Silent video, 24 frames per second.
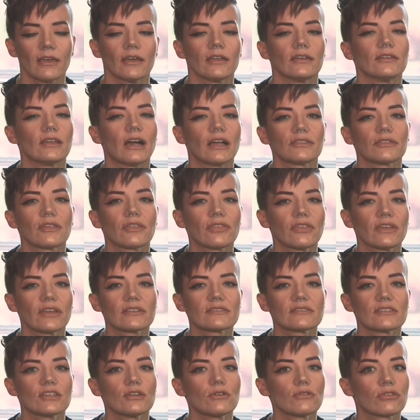Not the
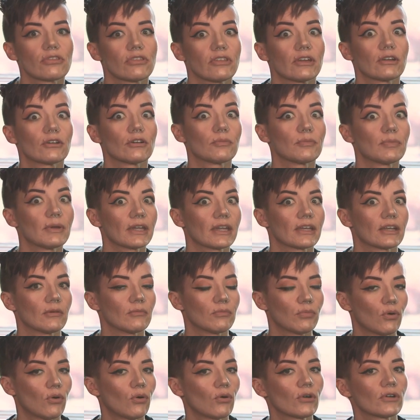things that you think are big and
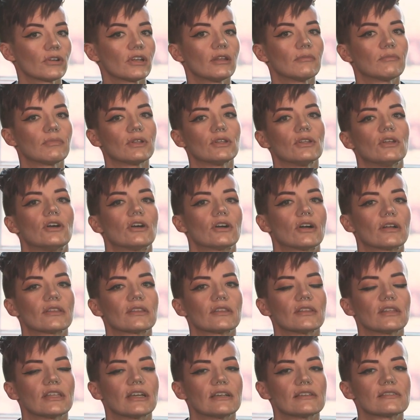important and belong on
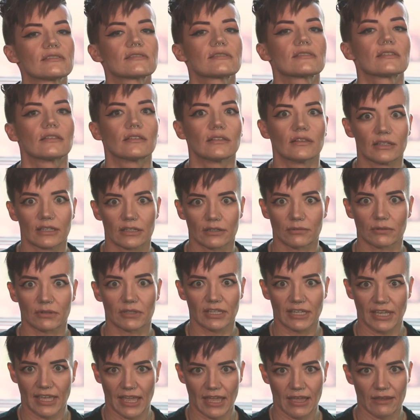the list,
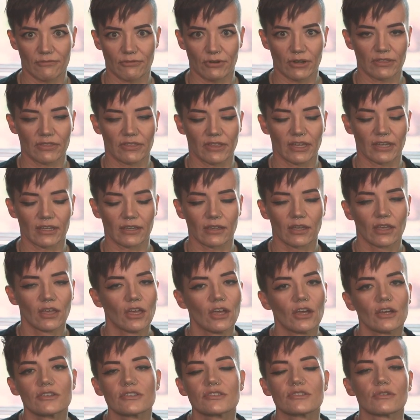literally everything.
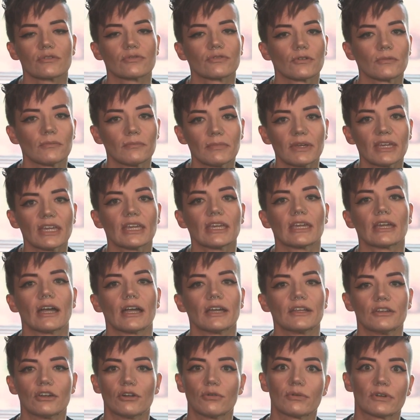So for me, I
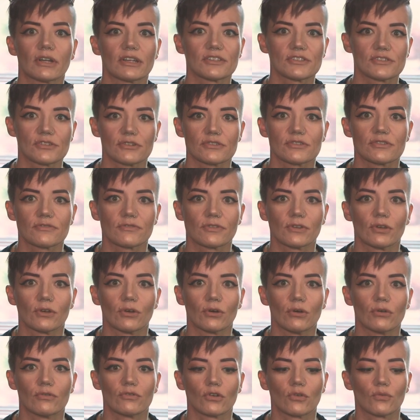know when I start to feel
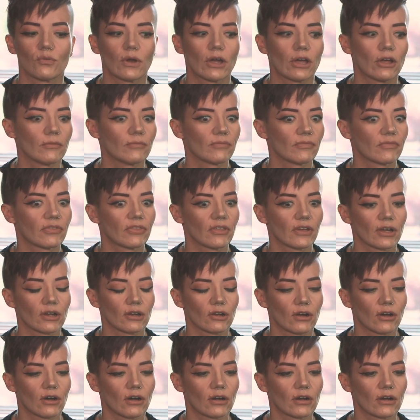overwhelmed,
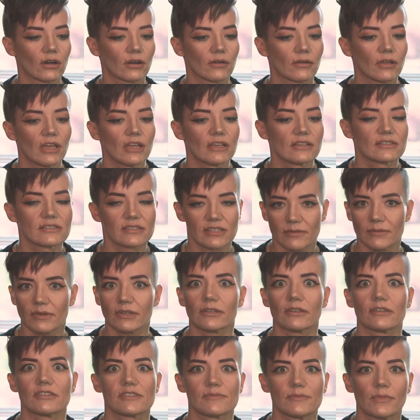there are
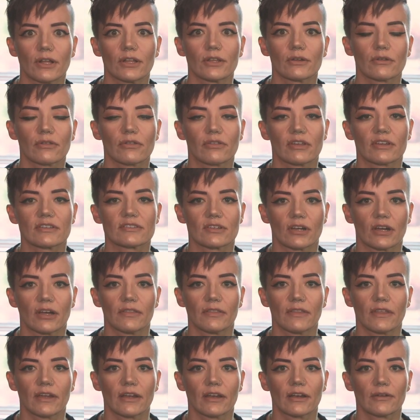seemingly smaller things on
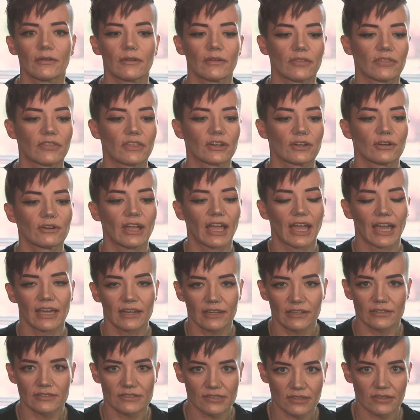there that are
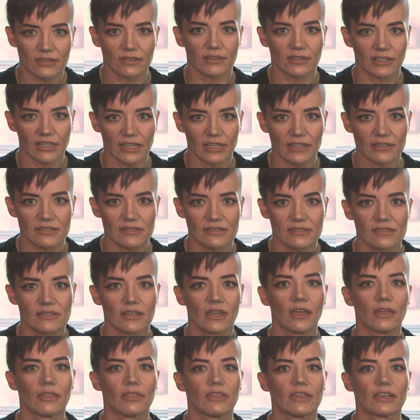adding to the list.
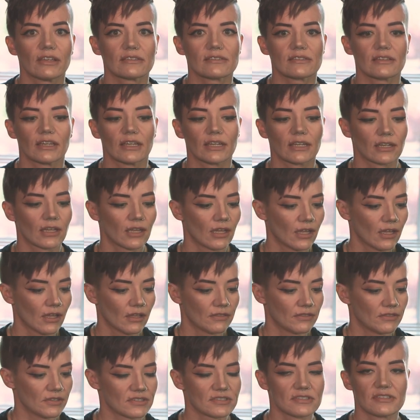Things like
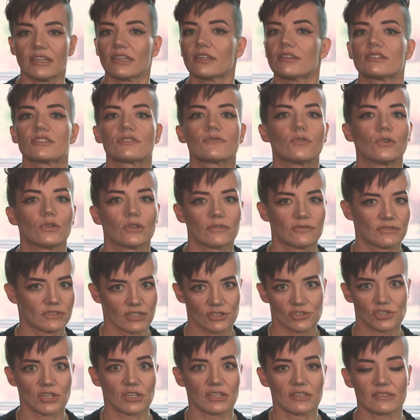the sink is full of
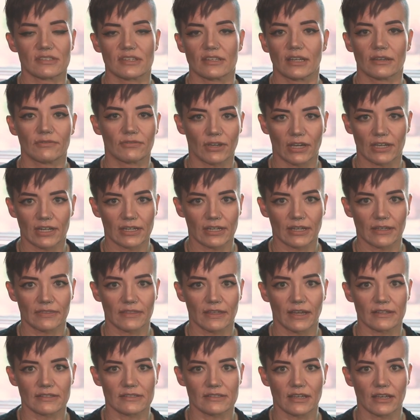dishes and I've got to get
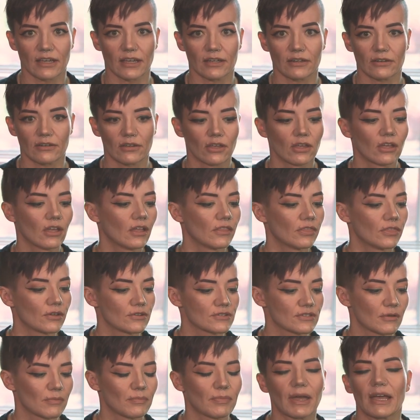that done.
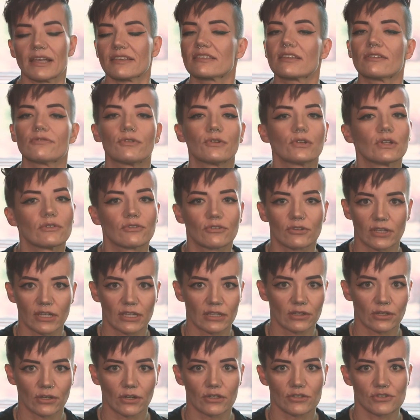There's a basket full of
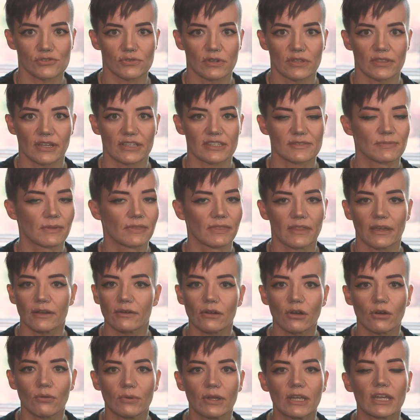clean laundry that's been there
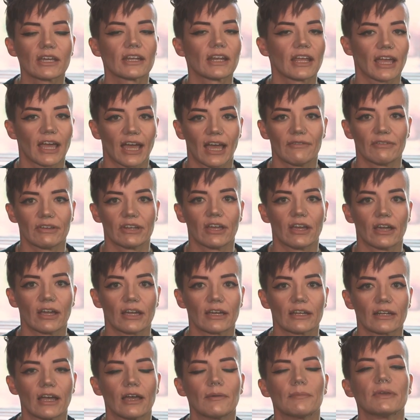all week and I haven't hung
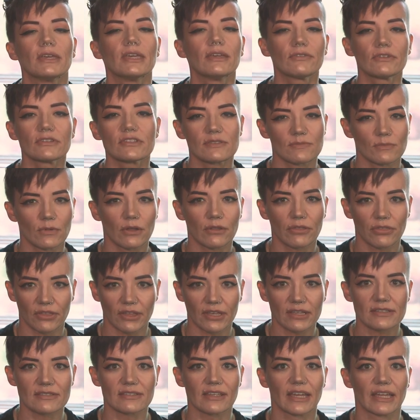it up. Even small
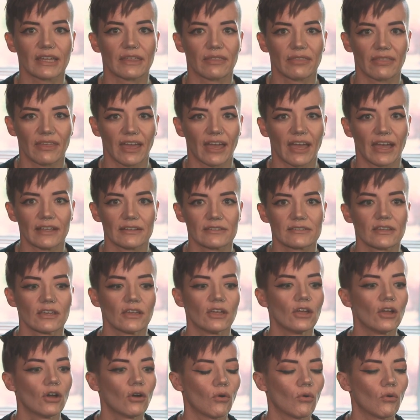things like that.
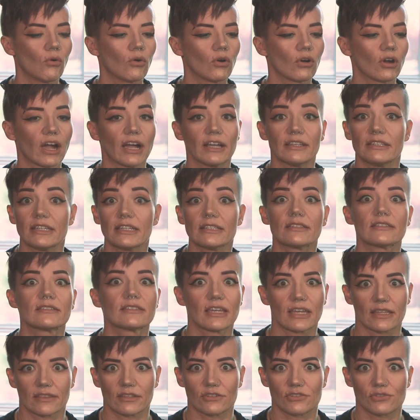Or I need to
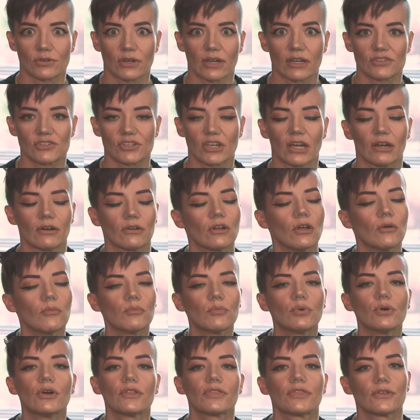take the trash out.
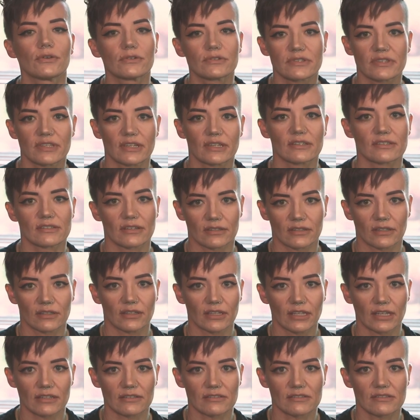Put those things on the
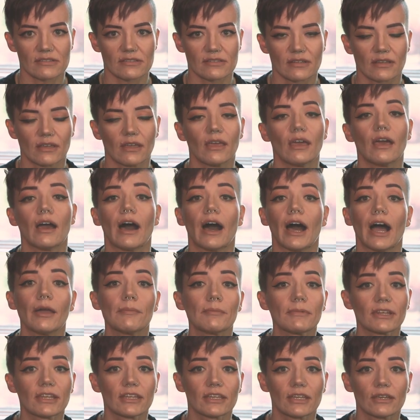list. I'm
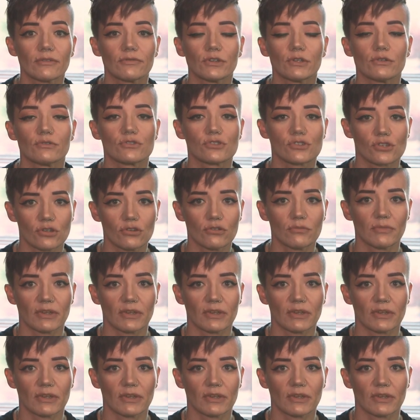going to give you 2